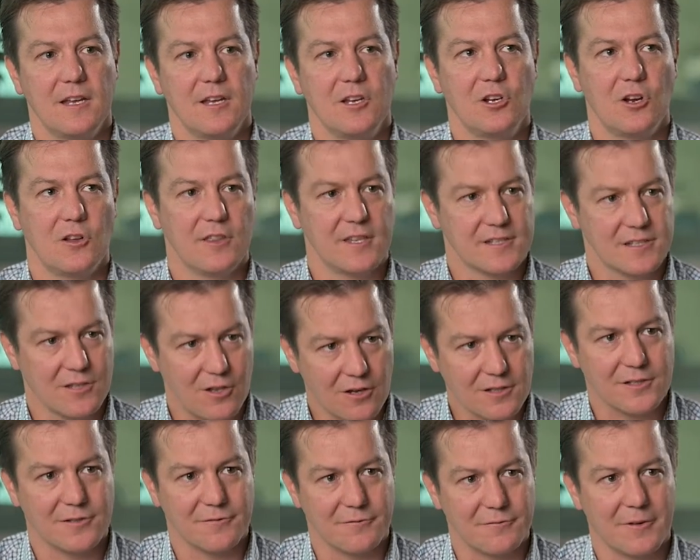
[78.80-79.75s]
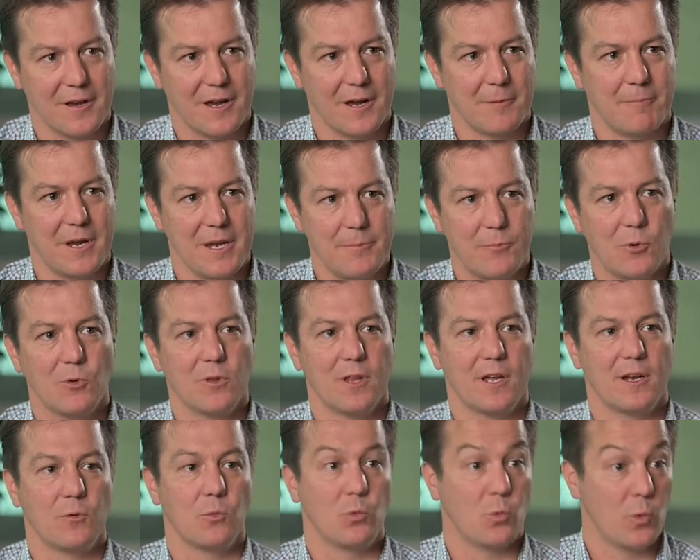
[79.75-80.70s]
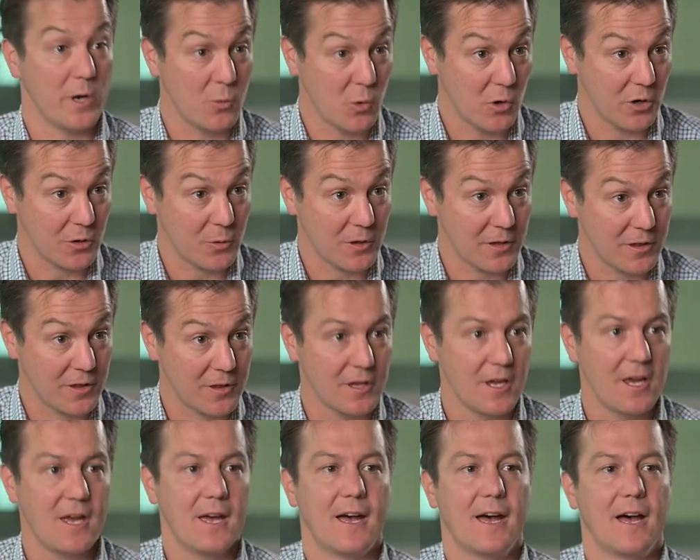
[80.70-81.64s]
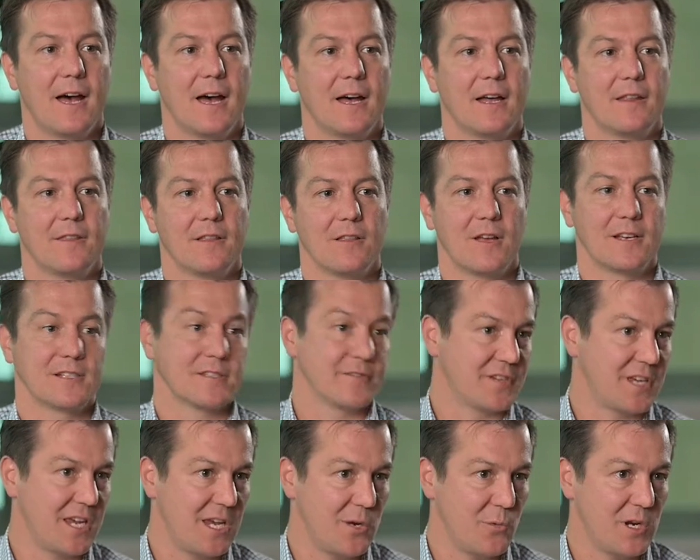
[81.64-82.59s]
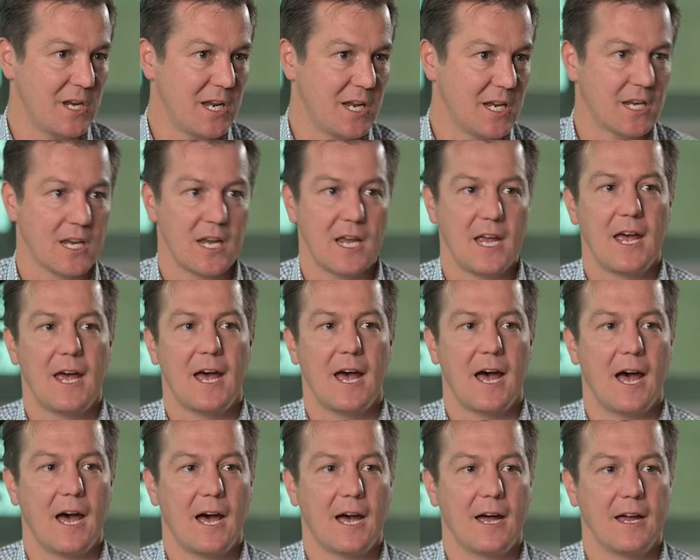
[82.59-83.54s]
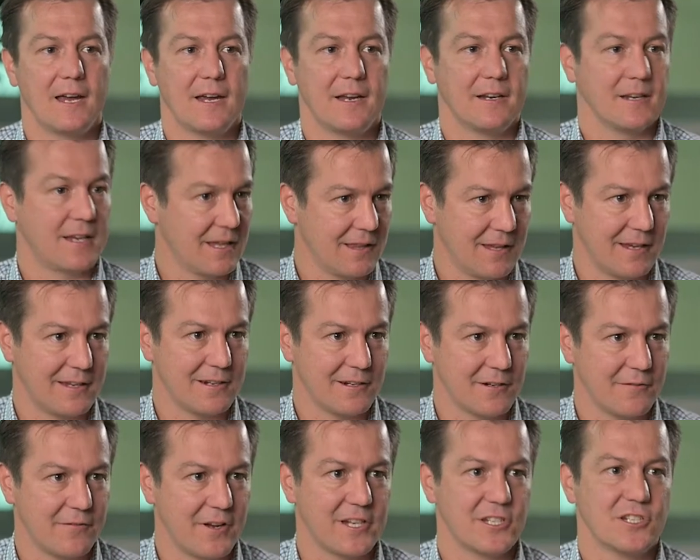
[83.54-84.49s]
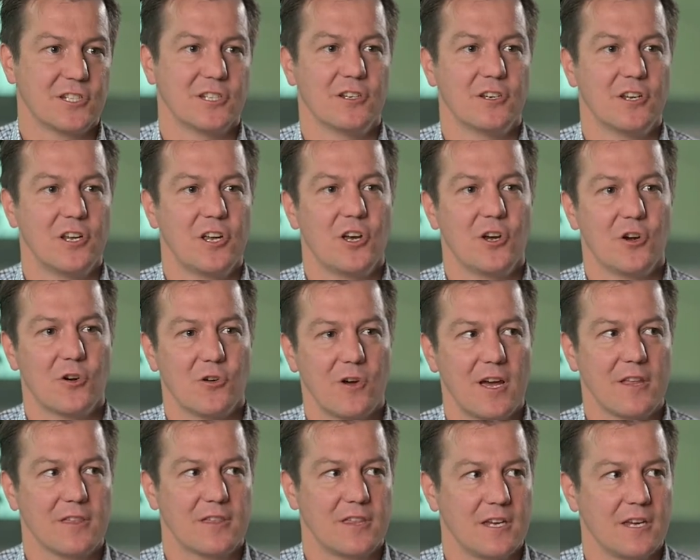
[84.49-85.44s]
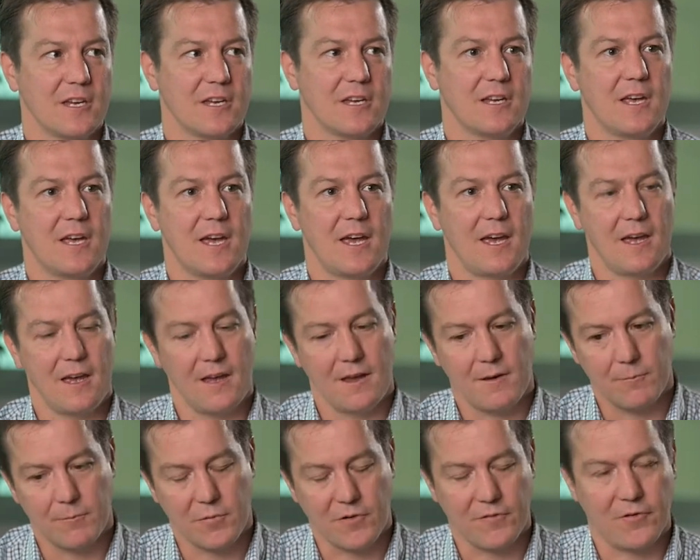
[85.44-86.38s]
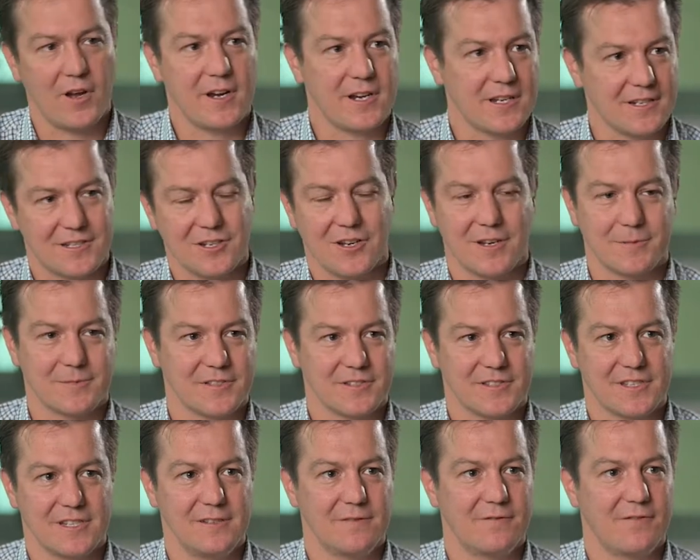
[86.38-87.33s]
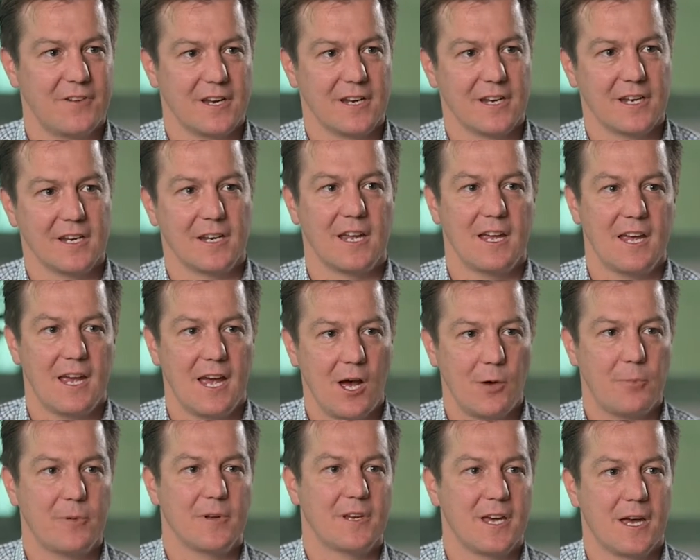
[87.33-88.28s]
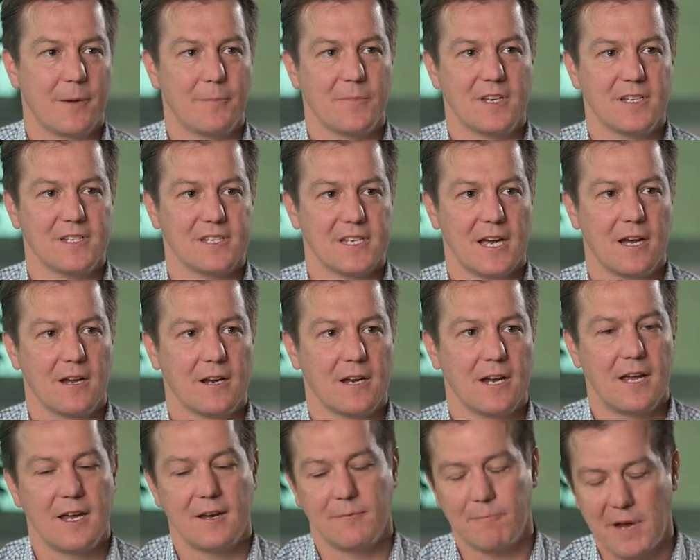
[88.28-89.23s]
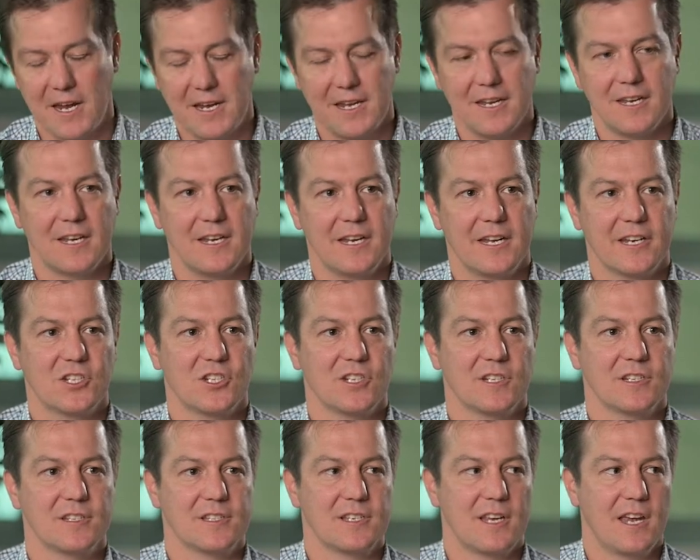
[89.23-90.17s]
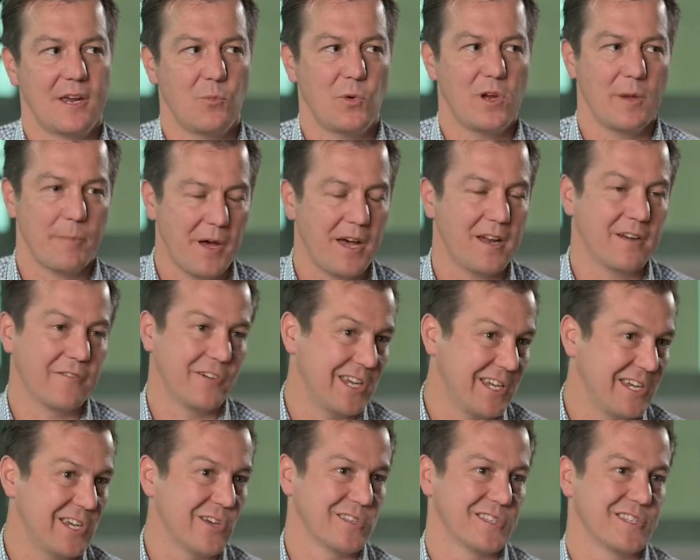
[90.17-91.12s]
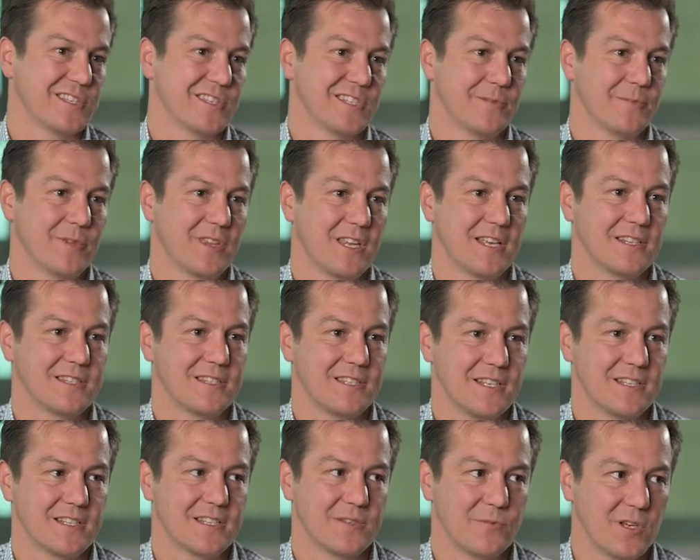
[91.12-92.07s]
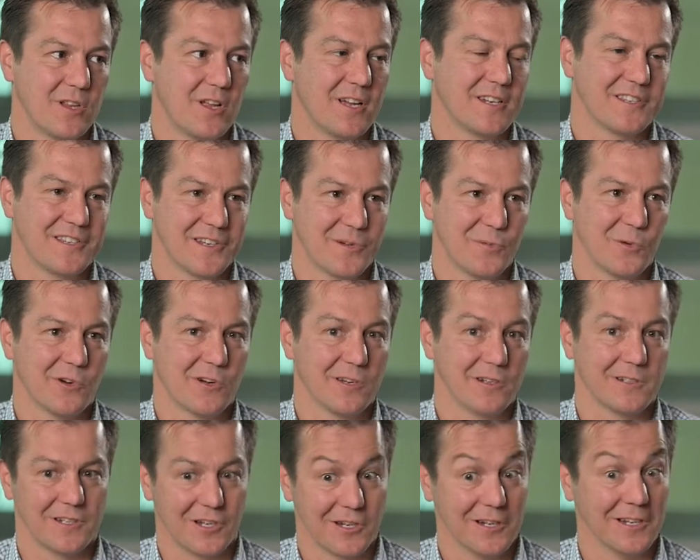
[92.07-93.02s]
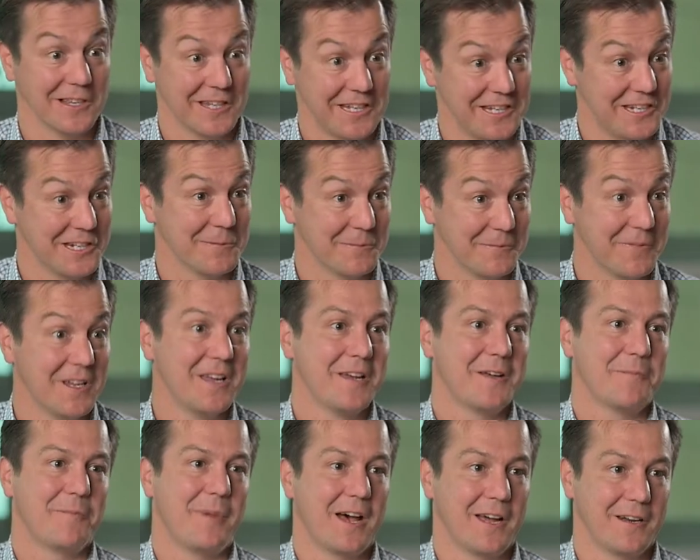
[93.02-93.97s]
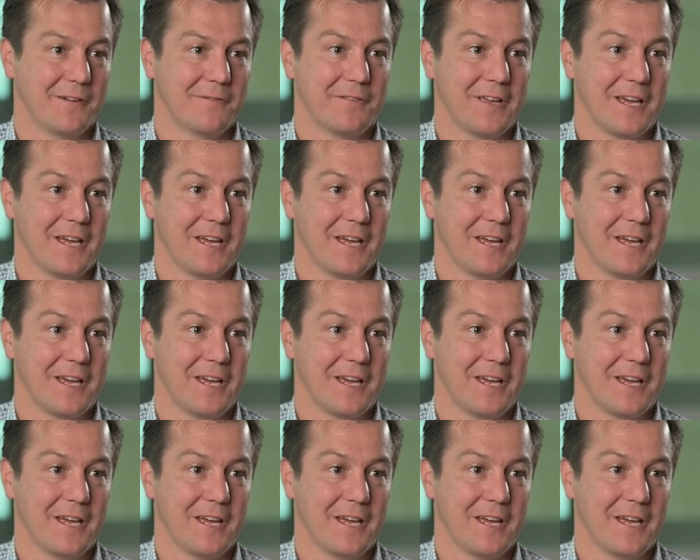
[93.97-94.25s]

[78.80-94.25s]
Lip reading: you know, there's lots of people that we work with, the likes of KiwiNet and Callaghan Innovation, who are out there providing types of seed funding, helping companies out, making connections, and we're part of an ecosystem in that sense, and we like to think we're a kind of leading part of